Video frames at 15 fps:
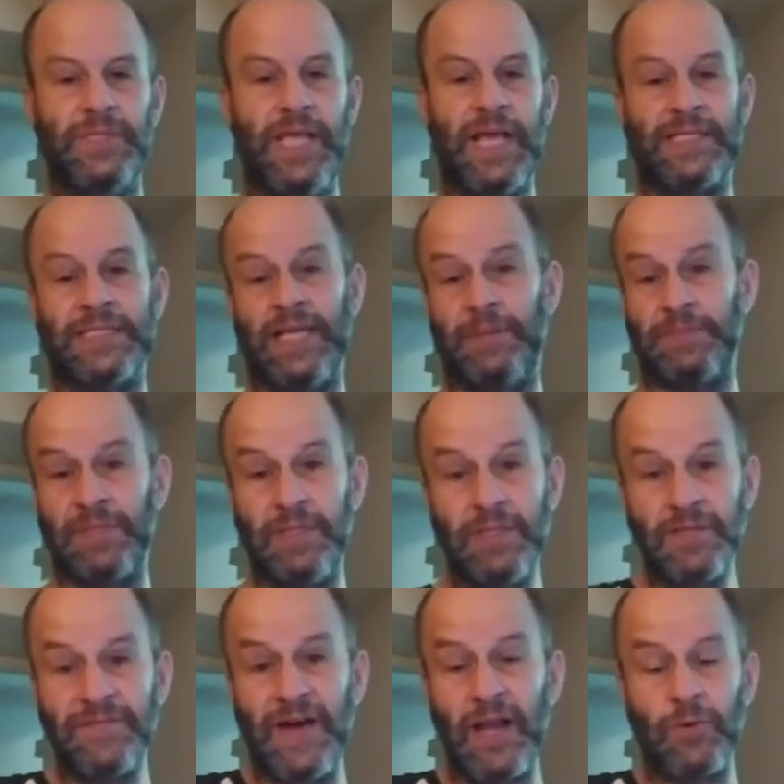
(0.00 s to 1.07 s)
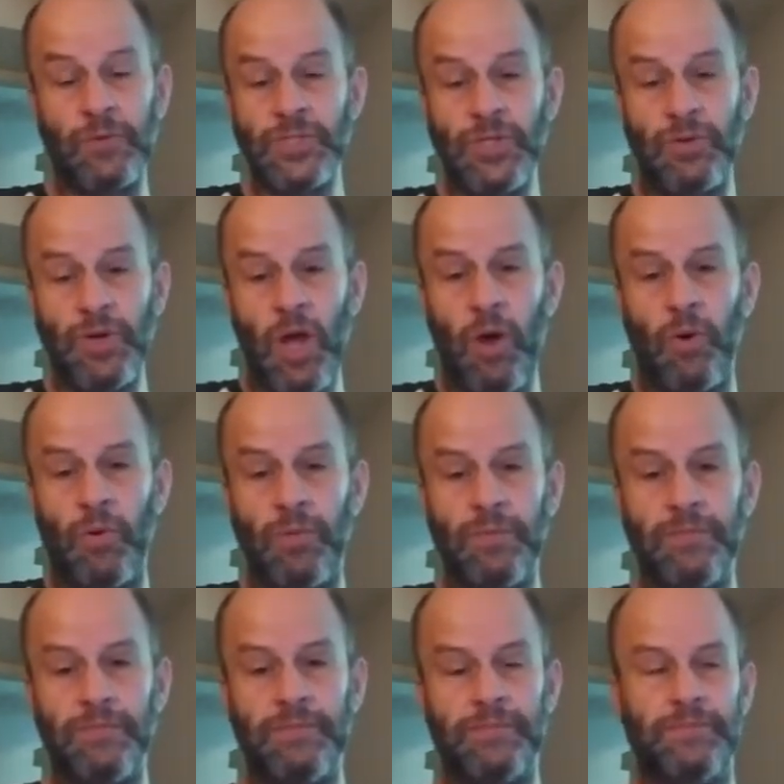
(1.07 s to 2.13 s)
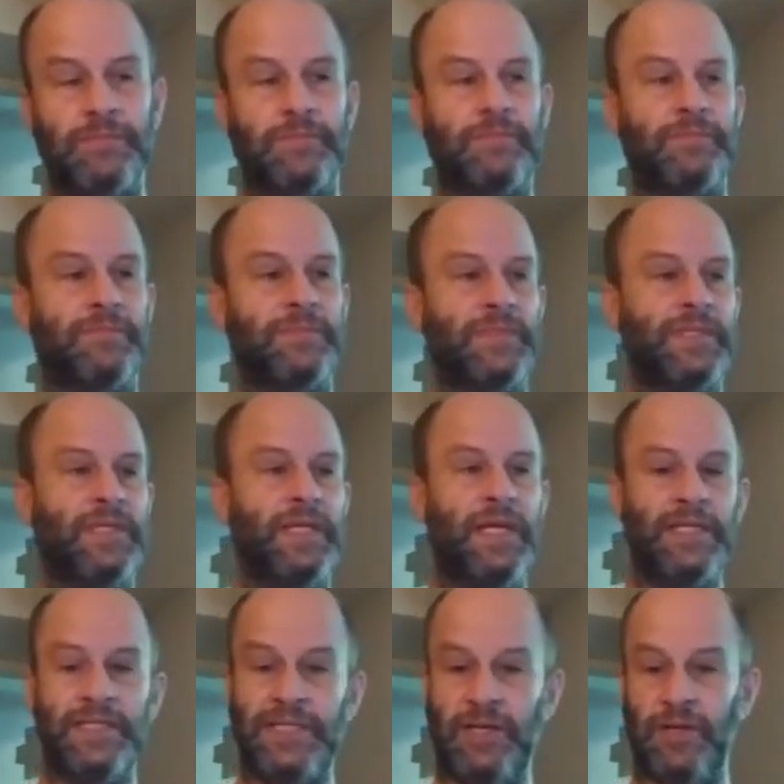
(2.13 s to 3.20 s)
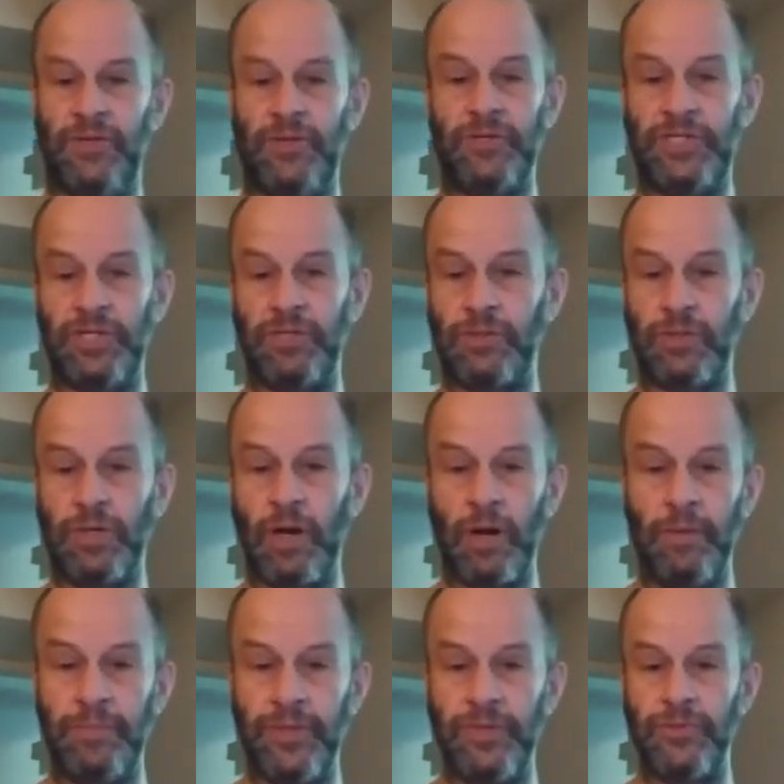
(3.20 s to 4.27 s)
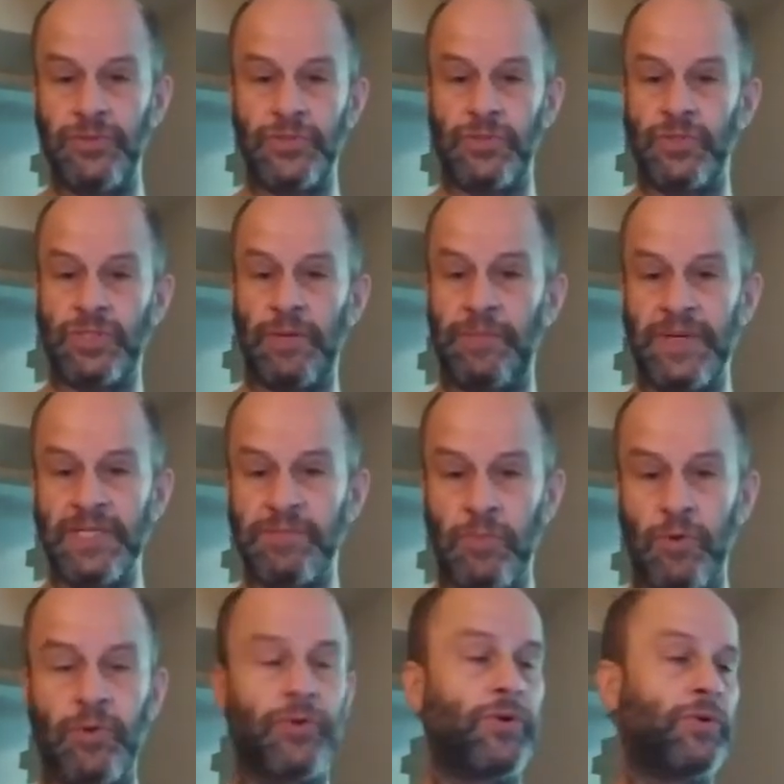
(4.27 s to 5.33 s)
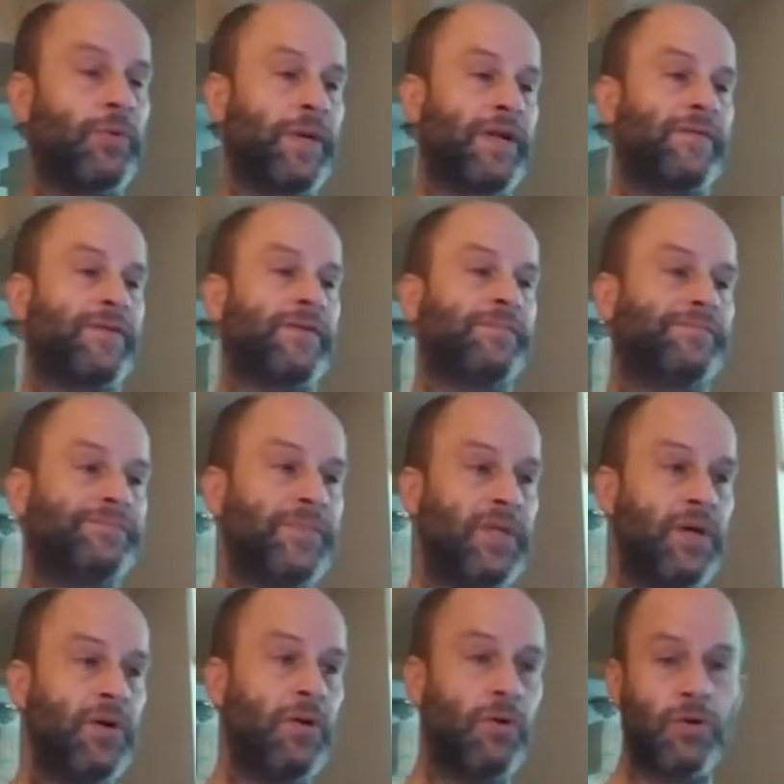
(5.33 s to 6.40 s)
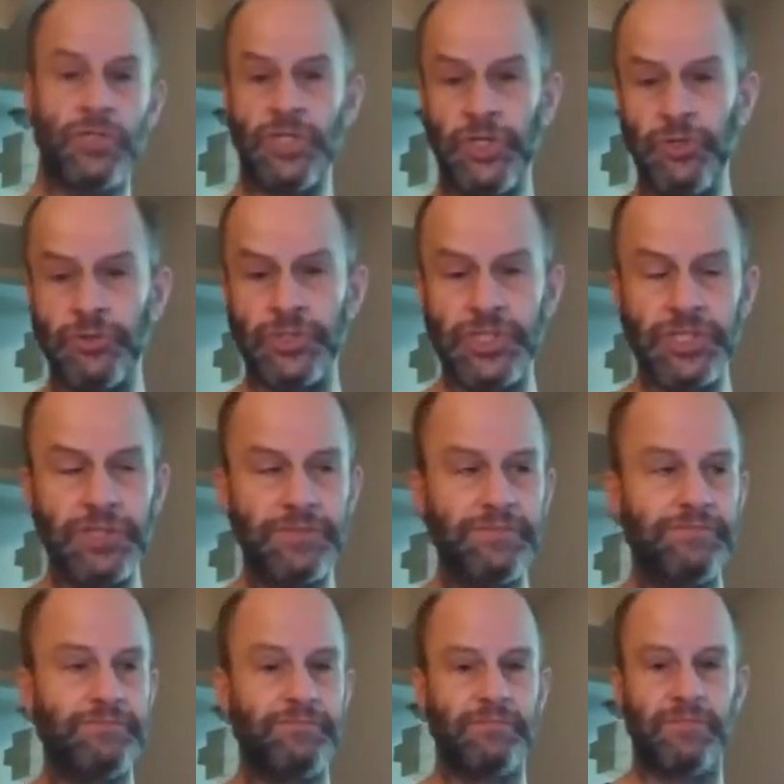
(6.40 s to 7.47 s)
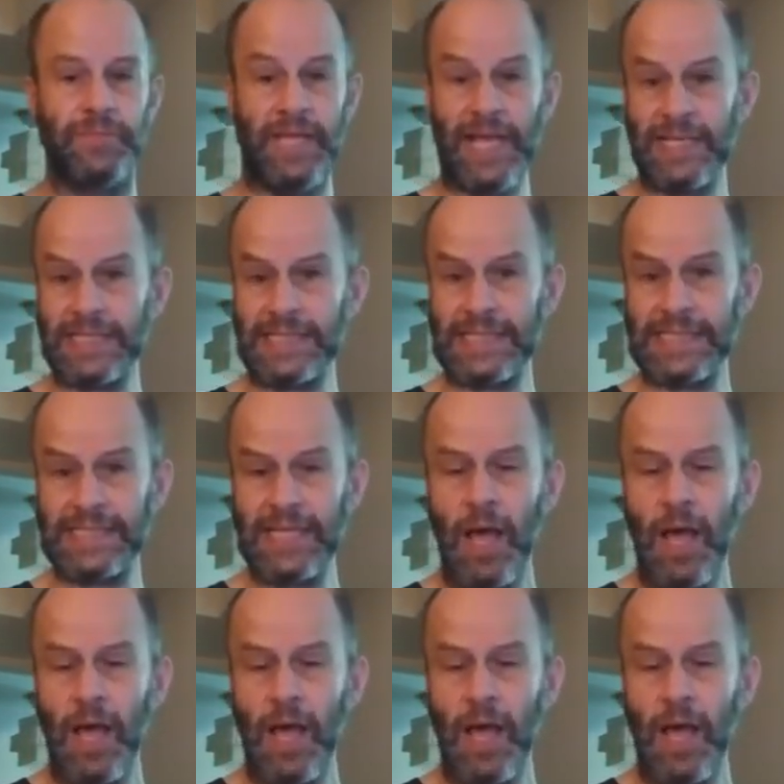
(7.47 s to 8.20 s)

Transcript: Except the followers don't know until their children are abused or somebody's murdered or whatever, or seduced. Yes.